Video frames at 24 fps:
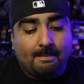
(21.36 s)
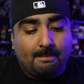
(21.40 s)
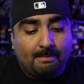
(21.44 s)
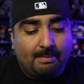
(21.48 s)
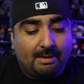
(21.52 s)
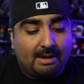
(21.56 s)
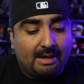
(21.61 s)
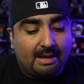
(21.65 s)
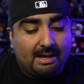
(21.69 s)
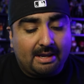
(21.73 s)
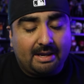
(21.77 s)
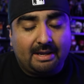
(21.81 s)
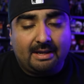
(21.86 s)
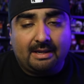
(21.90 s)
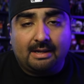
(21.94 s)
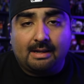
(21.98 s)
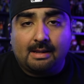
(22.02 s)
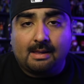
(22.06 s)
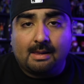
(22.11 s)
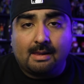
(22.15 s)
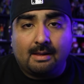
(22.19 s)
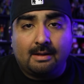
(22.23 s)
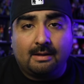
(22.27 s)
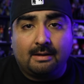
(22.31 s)

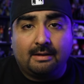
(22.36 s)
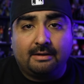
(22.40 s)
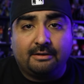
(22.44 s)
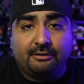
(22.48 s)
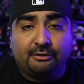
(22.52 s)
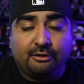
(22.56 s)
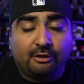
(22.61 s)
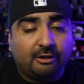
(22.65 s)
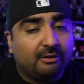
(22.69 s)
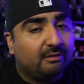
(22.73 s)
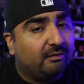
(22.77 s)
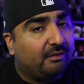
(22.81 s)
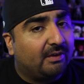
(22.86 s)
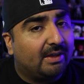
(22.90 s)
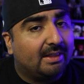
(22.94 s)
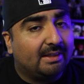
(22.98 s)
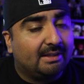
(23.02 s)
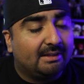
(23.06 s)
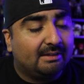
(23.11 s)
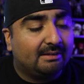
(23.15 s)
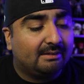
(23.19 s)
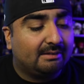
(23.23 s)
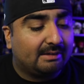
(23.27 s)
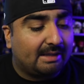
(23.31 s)
by
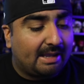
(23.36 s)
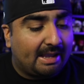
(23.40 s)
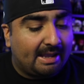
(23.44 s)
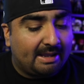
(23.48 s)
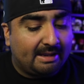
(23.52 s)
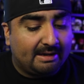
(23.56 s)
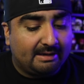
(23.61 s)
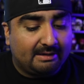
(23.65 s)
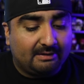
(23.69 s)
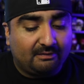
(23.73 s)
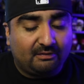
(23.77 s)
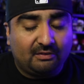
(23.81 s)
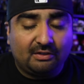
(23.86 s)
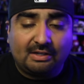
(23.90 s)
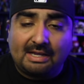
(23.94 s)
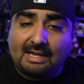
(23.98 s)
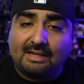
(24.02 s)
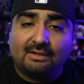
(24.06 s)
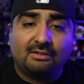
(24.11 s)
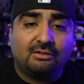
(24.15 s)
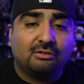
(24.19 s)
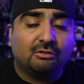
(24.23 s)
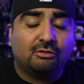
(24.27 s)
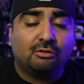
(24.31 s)
Nerdfellas, and if you
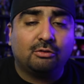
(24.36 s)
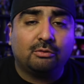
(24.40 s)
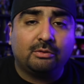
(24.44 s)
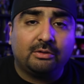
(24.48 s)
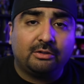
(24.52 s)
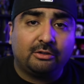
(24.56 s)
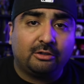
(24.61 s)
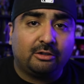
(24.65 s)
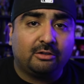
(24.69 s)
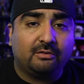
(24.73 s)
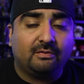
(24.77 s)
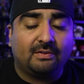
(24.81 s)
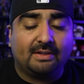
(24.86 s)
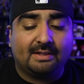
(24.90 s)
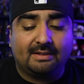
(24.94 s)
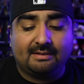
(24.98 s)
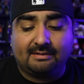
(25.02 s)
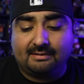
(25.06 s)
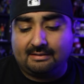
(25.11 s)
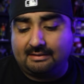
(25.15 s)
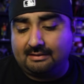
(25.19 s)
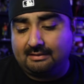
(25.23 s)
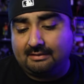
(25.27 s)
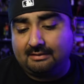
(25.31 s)
guys don't know what
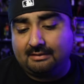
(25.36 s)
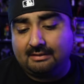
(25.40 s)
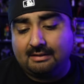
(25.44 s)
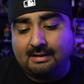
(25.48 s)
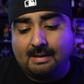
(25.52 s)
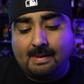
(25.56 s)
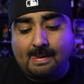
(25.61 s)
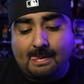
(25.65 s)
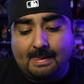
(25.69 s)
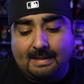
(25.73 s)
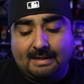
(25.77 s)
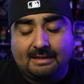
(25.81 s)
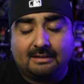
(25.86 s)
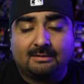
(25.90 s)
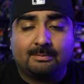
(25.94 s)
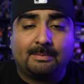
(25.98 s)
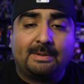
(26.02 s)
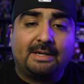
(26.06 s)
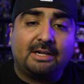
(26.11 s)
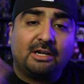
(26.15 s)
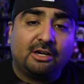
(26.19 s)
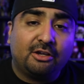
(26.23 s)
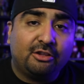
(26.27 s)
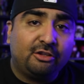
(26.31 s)
Nerdfellas is, it's
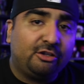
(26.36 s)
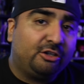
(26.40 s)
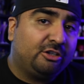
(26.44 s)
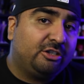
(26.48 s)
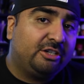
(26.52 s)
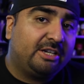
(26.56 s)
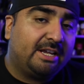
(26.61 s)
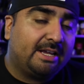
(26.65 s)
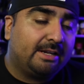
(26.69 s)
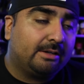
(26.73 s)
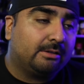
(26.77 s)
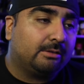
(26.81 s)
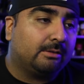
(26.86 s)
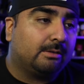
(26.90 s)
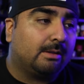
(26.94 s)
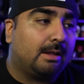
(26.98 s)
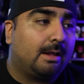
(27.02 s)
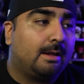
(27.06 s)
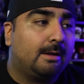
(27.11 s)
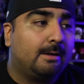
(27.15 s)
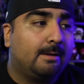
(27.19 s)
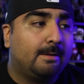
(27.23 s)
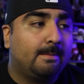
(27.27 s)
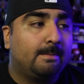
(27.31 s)
my other
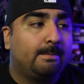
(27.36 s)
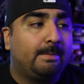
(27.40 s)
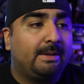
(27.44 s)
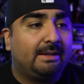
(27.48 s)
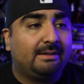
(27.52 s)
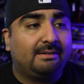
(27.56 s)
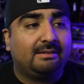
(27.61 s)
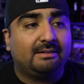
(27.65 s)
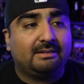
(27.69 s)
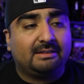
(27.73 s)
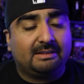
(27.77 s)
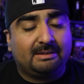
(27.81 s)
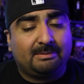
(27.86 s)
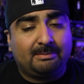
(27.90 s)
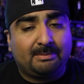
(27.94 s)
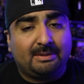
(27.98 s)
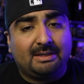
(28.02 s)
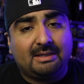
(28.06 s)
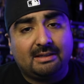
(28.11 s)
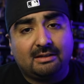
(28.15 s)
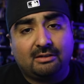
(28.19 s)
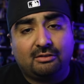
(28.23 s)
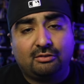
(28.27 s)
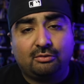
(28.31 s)
channel. Basically,
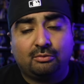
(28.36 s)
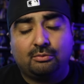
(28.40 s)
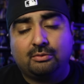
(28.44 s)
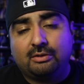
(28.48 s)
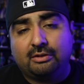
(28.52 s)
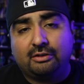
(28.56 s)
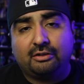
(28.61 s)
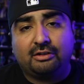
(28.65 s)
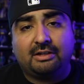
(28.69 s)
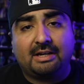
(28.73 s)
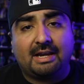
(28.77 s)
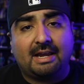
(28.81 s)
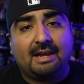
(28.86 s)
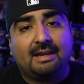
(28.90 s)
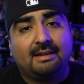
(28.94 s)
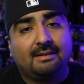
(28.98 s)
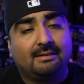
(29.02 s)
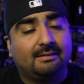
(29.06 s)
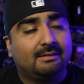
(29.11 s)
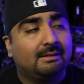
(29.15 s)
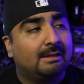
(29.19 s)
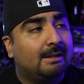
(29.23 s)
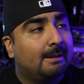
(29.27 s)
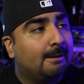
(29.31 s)
me and two other
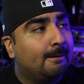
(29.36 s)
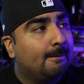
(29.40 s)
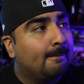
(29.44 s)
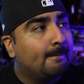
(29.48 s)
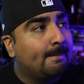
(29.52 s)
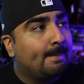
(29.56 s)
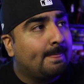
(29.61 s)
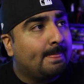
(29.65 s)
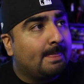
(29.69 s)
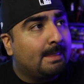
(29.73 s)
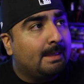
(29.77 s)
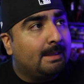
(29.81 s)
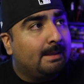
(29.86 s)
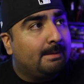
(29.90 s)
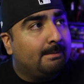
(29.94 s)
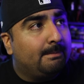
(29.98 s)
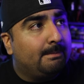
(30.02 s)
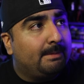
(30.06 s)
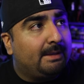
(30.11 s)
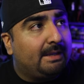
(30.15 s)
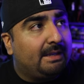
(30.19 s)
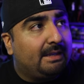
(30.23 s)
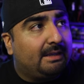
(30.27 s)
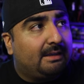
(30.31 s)
guys
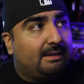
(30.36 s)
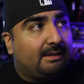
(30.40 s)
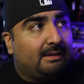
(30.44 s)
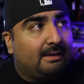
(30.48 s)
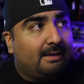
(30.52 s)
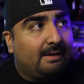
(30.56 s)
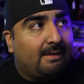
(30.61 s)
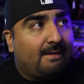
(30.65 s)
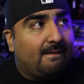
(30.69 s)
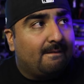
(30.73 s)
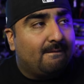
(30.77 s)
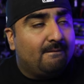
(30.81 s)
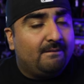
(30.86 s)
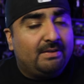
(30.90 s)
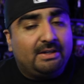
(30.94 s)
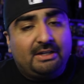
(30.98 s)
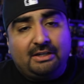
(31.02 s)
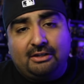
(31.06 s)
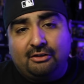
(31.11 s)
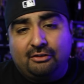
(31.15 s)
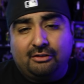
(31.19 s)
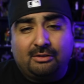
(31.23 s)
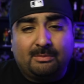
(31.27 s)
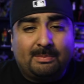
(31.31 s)
make
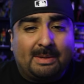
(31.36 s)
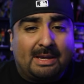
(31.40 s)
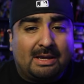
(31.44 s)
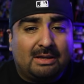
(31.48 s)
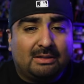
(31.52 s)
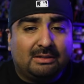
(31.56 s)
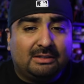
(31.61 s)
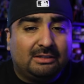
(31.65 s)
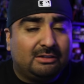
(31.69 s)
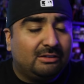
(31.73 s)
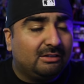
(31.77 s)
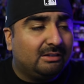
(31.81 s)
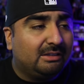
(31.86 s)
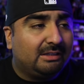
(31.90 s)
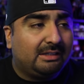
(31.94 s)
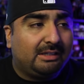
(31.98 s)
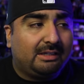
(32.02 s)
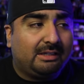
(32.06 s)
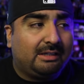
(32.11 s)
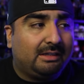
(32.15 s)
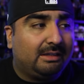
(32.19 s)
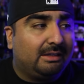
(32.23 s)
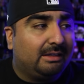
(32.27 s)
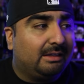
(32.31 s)
videos about
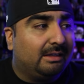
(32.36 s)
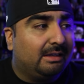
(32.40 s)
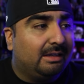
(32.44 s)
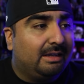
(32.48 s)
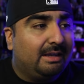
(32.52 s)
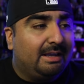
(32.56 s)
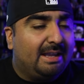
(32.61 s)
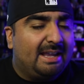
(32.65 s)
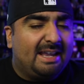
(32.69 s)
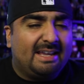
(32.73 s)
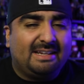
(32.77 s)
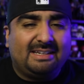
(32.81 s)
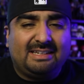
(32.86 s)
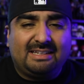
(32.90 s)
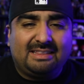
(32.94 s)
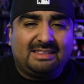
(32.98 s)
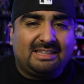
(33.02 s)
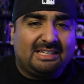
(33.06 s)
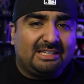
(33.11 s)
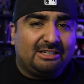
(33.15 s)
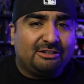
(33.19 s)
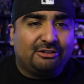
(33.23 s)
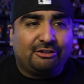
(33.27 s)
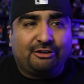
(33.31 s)
literally
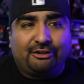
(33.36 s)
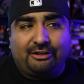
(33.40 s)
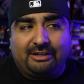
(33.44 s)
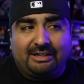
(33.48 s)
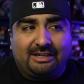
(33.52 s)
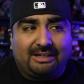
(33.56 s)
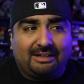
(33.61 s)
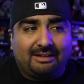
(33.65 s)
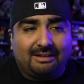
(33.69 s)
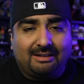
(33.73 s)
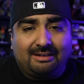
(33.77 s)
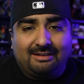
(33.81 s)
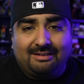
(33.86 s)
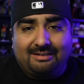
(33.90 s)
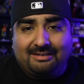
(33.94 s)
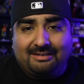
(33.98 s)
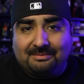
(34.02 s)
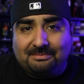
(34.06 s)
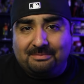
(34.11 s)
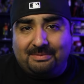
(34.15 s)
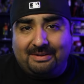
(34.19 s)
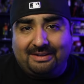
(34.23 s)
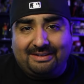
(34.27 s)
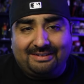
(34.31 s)
anything nerdy,
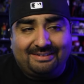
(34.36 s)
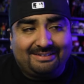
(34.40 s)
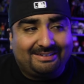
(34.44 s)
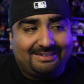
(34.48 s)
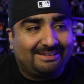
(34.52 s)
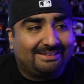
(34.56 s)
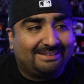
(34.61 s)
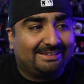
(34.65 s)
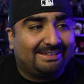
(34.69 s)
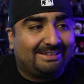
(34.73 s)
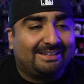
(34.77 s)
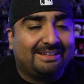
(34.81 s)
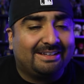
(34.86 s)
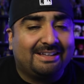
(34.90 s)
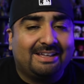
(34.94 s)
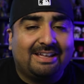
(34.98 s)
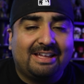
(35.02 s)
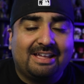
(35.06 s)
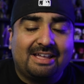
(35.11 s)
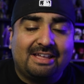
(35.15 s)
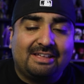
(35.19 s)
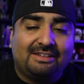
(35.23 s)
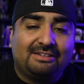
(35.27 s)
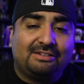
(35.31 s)
basically.
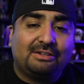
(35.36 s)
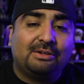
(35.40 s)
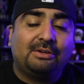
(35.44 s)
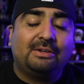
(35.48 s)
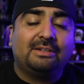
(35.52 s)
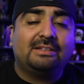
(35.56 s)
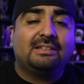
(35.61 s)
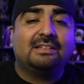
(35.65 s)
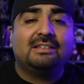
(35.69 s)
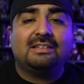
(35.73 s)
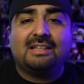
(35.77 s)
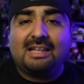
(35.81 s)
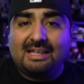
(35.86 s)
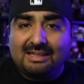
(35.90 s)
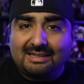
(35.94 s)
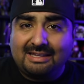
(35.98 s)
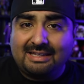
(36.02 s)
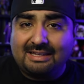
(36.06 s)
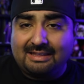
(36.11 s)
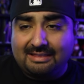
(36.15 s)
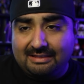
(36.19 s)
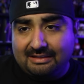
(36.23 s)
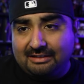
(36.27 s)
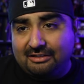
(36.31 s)
So it's a lot
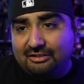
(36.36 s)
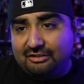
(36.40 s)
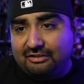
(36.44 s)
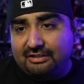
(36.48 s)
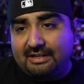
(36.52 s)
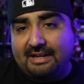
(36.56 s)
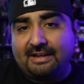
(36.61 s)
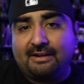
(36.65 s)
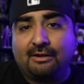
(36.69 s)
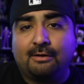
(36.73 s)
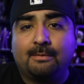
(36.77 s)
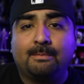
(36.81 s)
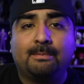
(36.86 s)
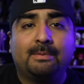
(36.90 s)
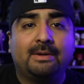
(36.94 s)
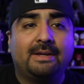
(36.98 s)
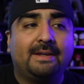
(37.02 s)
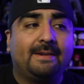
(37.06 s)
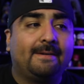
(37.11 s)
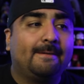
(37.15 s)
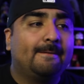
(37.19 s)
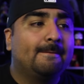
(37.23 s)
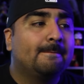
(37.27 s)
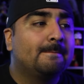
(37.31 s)
like this channel,
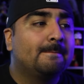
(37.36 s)
but